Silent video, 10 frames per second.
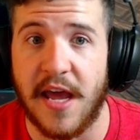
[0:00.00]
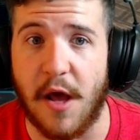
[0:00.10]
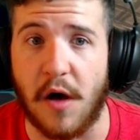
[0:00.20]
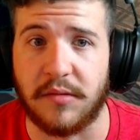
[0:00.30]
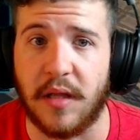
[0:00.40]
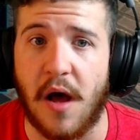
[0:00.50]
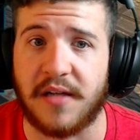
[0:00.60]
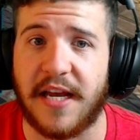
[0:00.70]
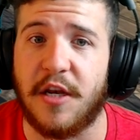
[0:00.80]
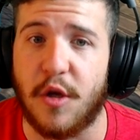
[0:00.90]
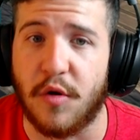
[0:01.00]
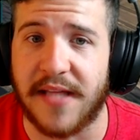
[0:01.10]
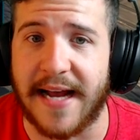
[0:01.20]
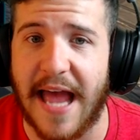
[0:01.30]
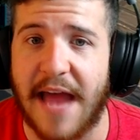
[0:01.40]
He also unlocks a new
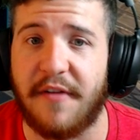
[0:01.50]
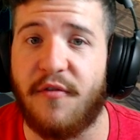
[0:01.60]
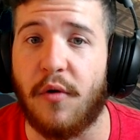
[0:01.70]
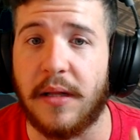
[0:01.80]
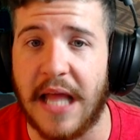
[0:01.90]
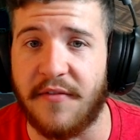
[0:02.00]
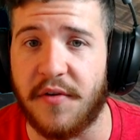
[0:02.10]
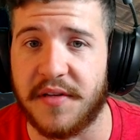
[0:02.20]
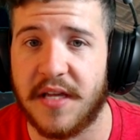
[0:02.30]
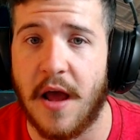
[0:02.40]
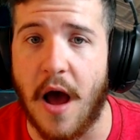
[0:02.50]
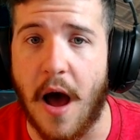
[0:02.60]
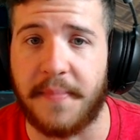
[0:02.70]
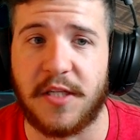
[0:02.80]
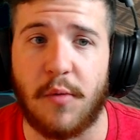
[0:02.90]
stack every 4 levels,
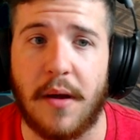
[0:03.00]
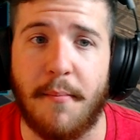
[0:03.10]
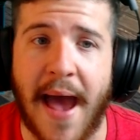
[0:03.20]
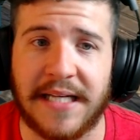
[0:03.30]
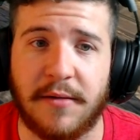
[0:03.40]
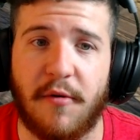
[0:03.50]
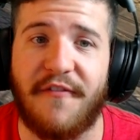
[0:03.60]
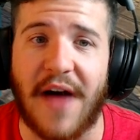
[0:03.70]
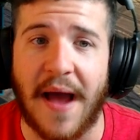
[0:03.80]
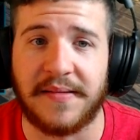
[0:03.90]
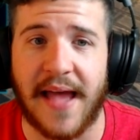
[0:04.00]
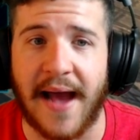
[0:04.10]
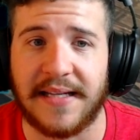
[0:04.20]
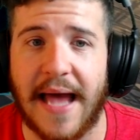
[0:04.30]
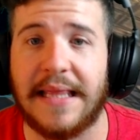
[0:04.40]
up to a maximum of 5
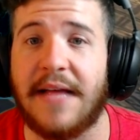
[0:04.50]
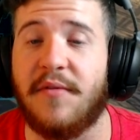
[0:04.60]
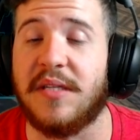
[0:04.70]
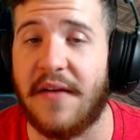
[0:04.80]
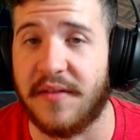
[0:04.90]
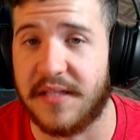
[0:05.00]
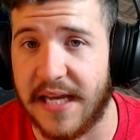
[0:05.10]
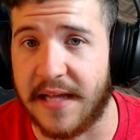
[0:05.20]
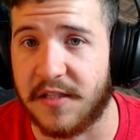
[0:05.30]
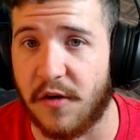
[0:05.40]
stacks at level 17.